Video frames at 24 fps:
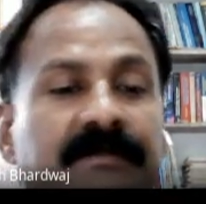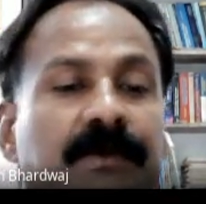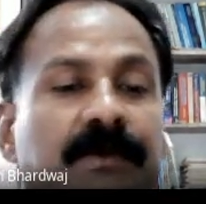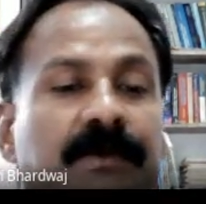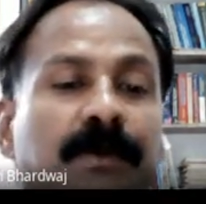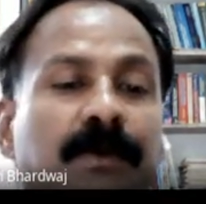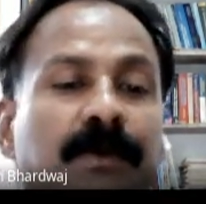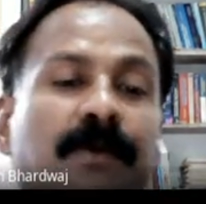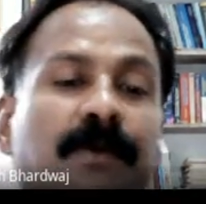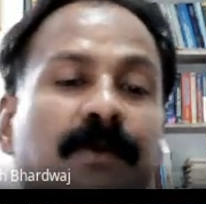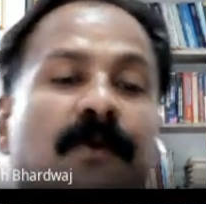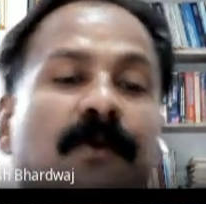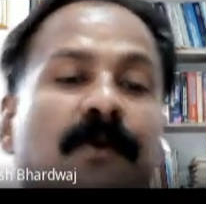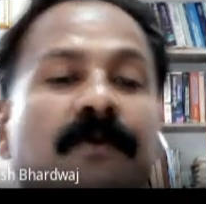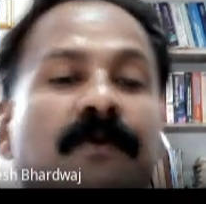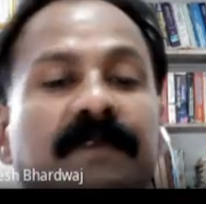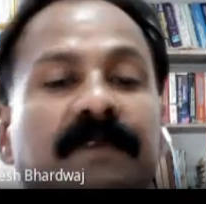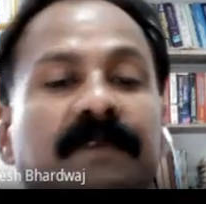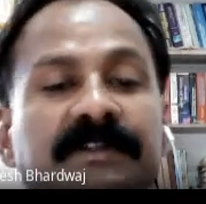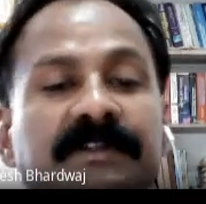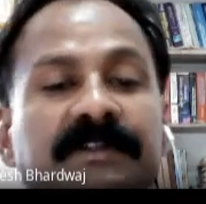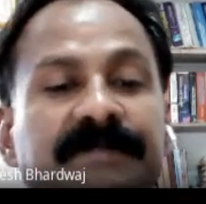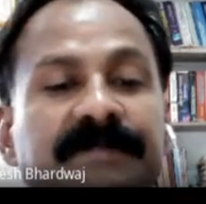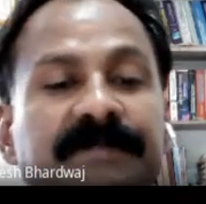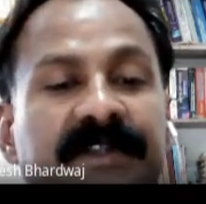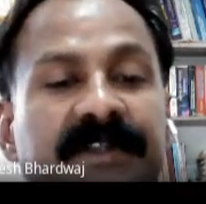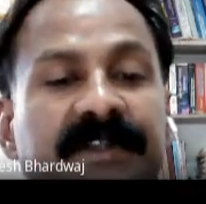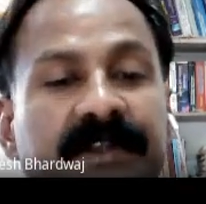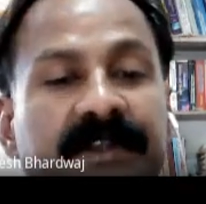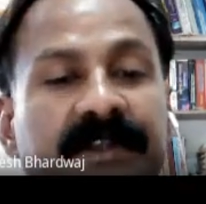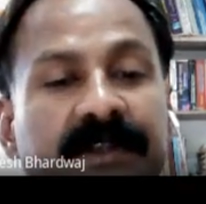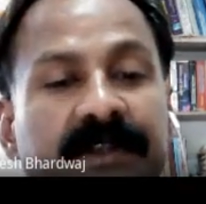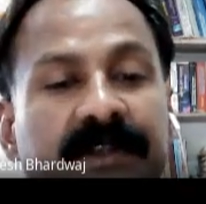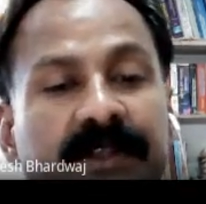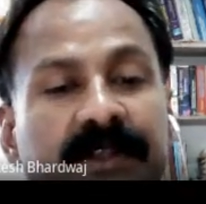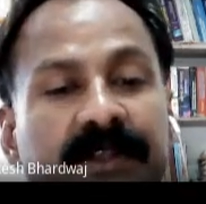could always
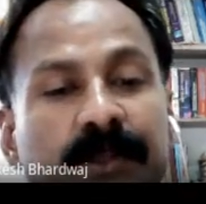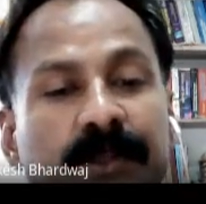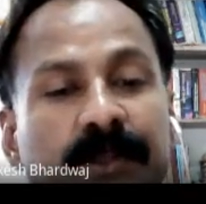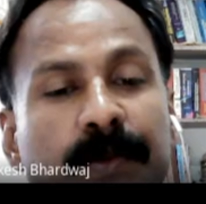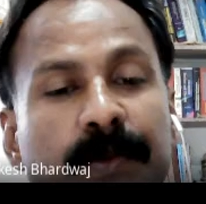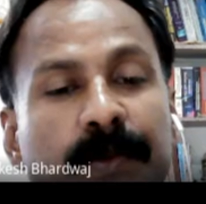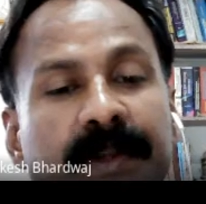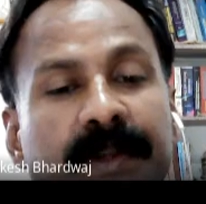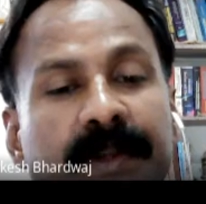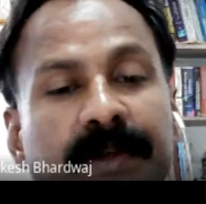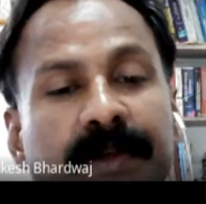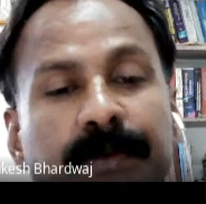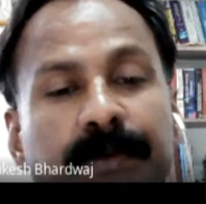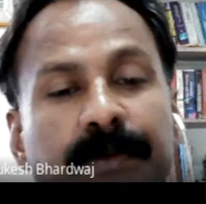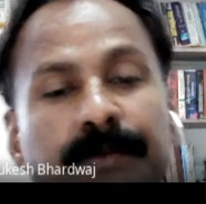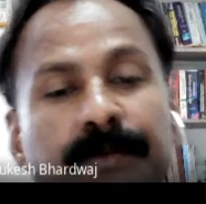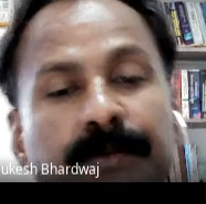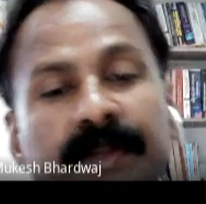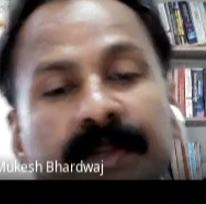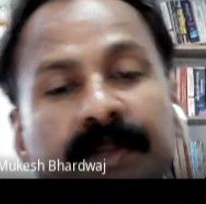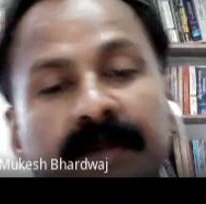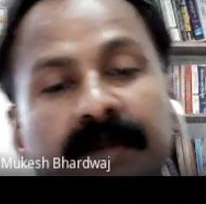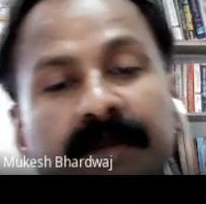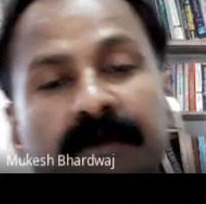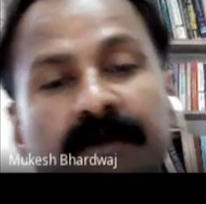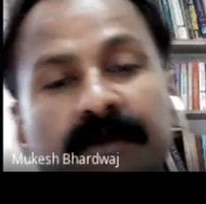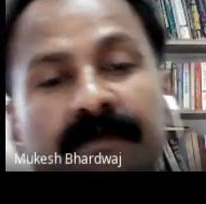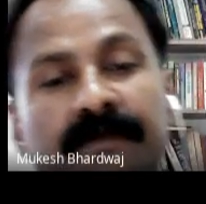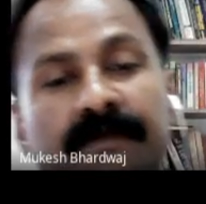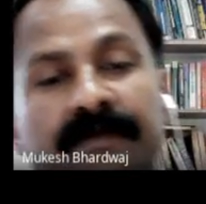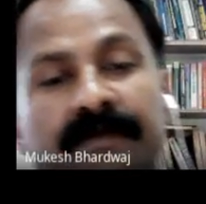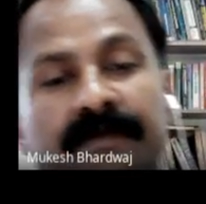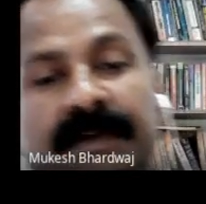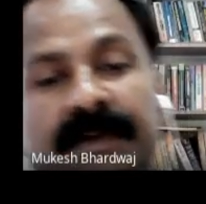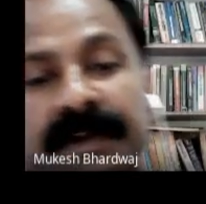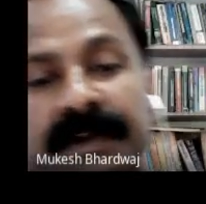be equated to that of
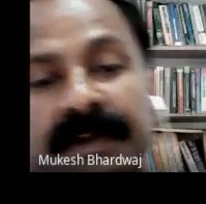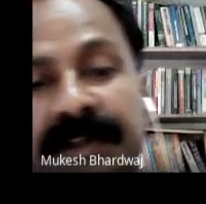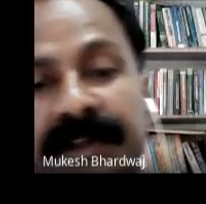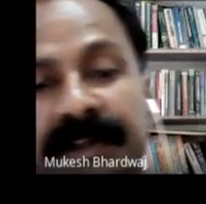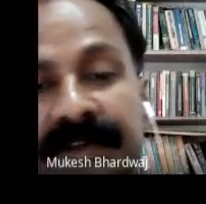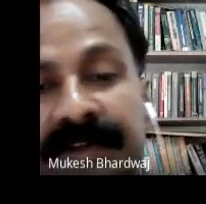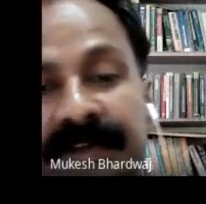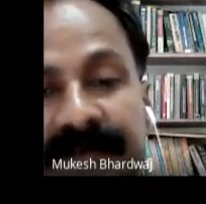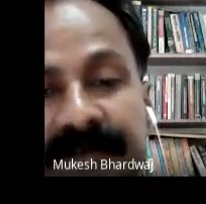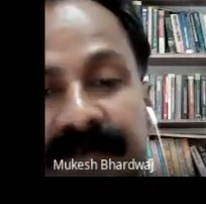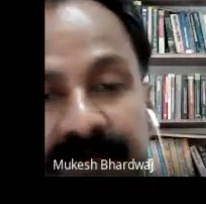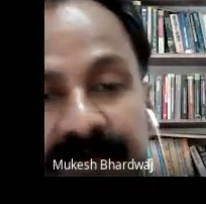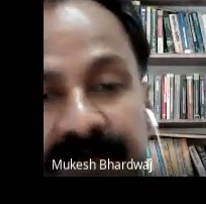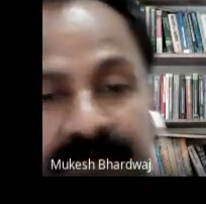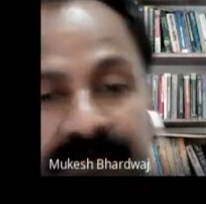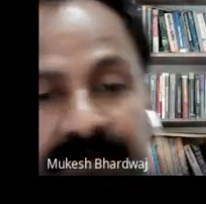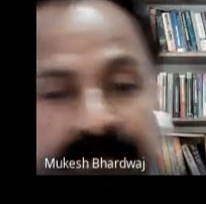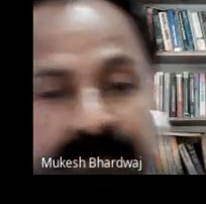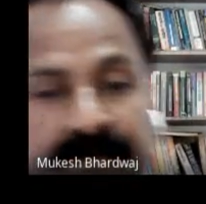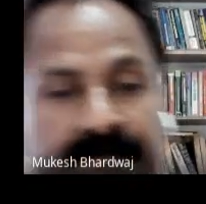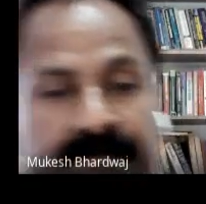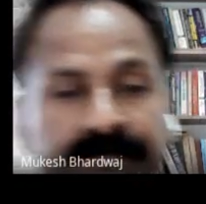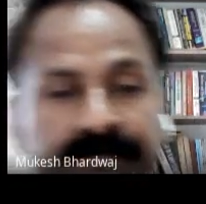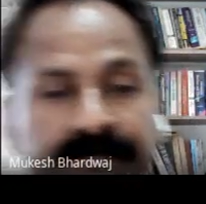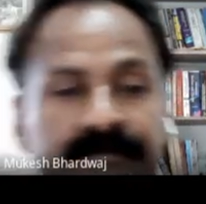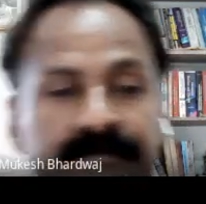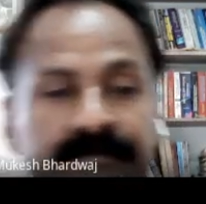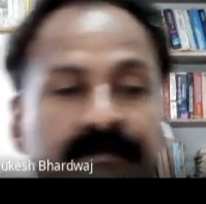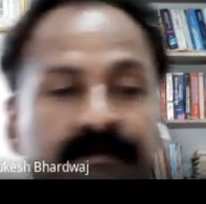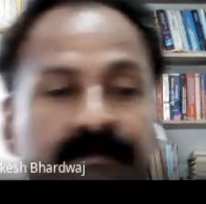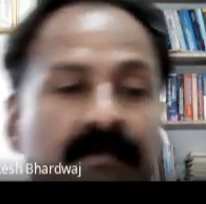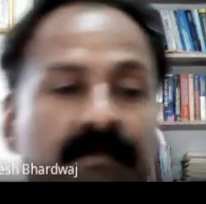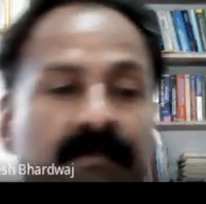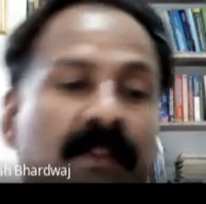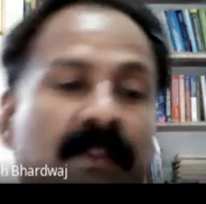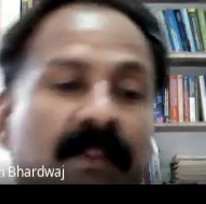integer
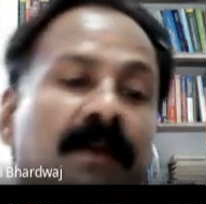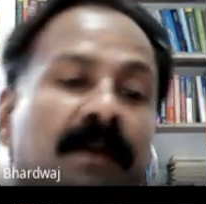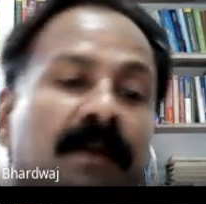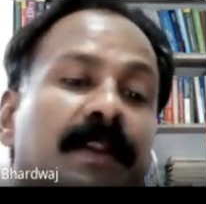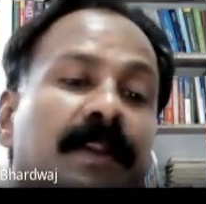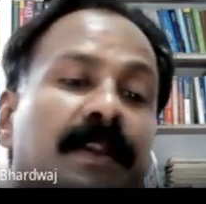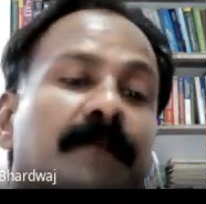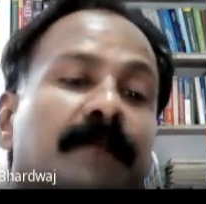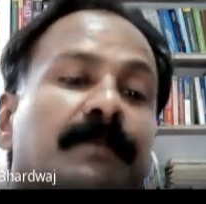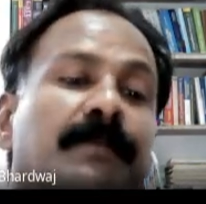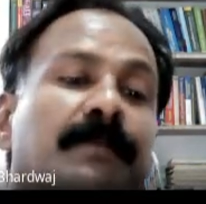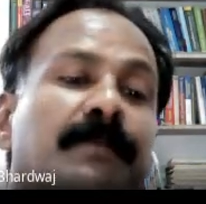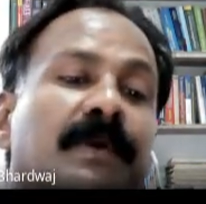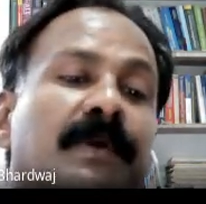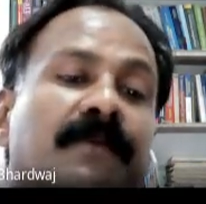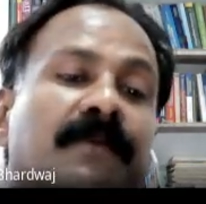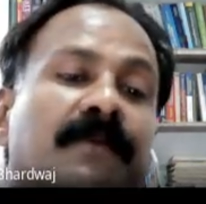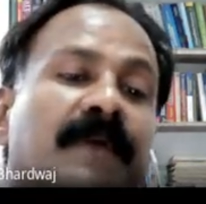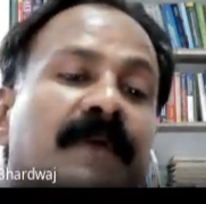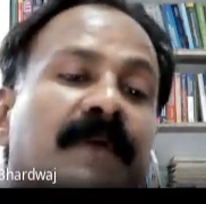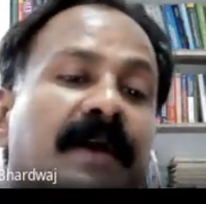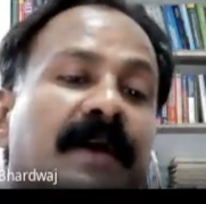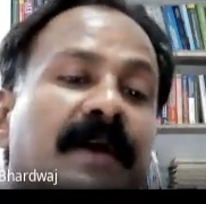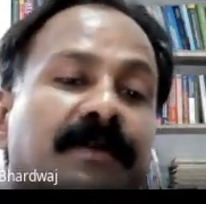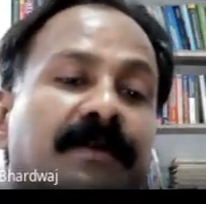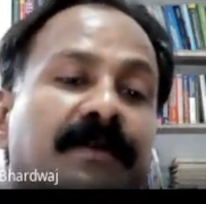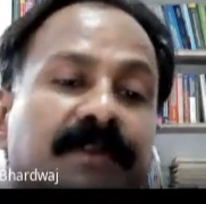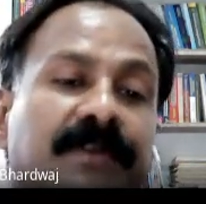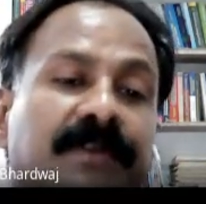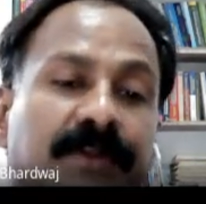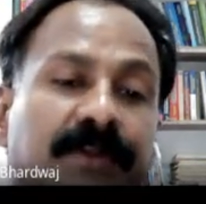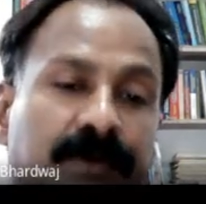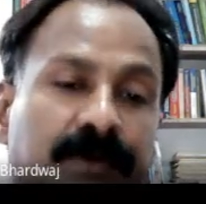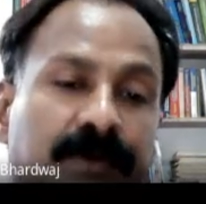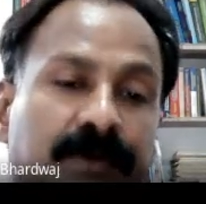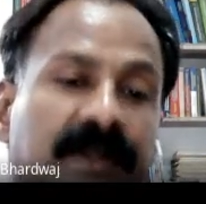number of hydrogen
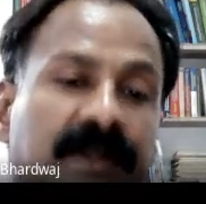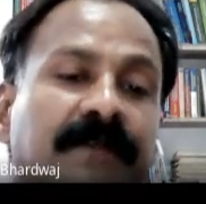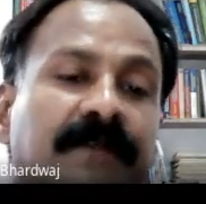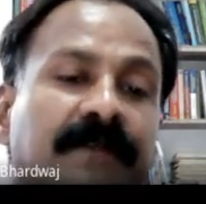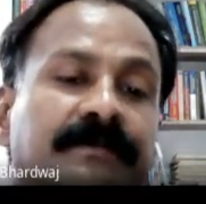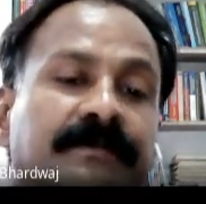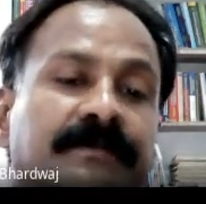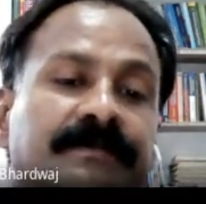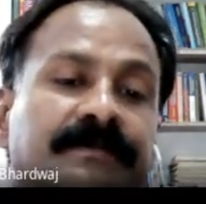nuclei.